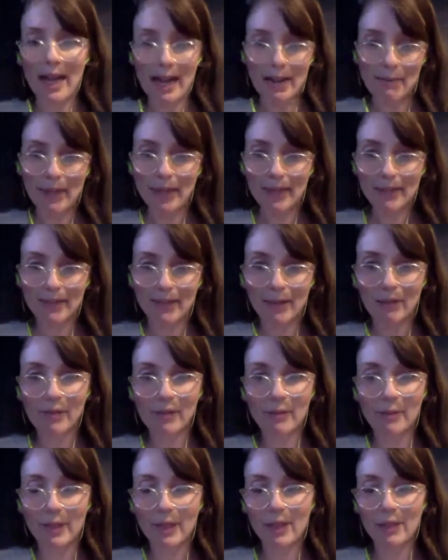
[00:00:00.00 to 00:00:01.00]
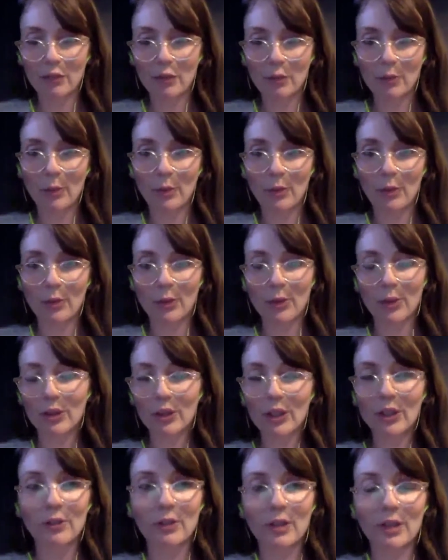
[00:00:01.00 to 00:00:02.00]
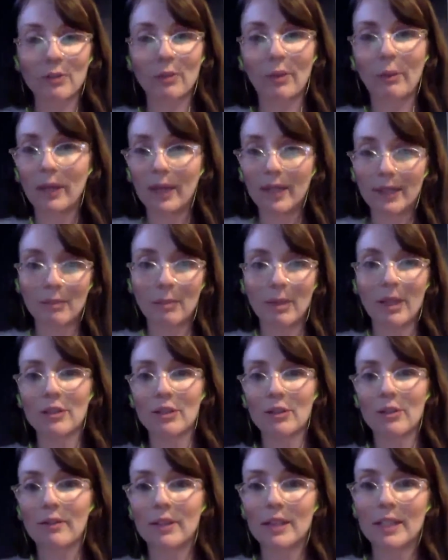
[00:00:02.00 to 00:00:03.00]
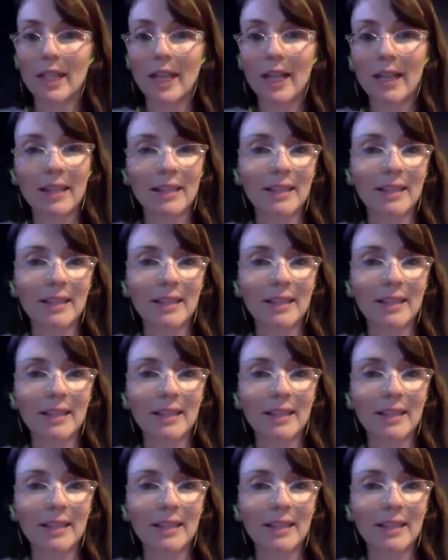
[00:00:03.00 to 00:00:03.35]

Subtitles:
I myself am an entrepreneur. These women I speak to every day,